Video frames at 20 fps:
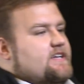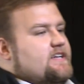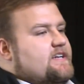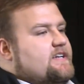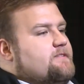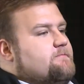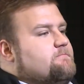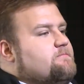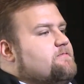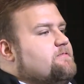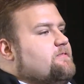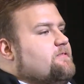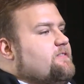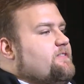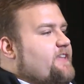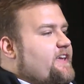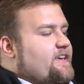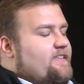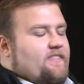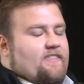
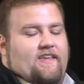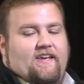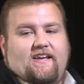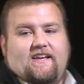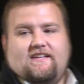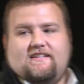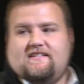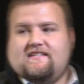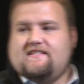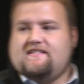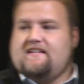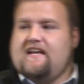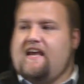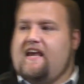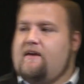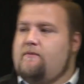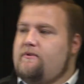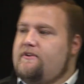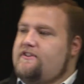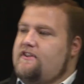completely
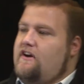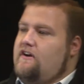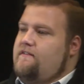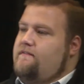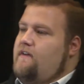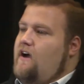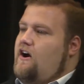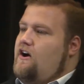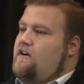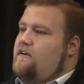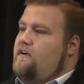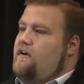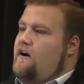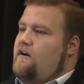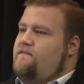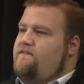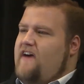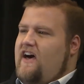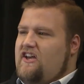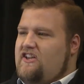stay with
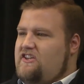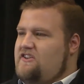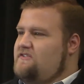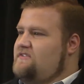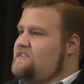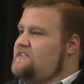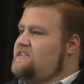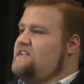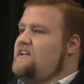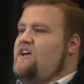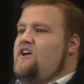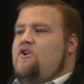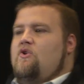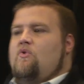our values,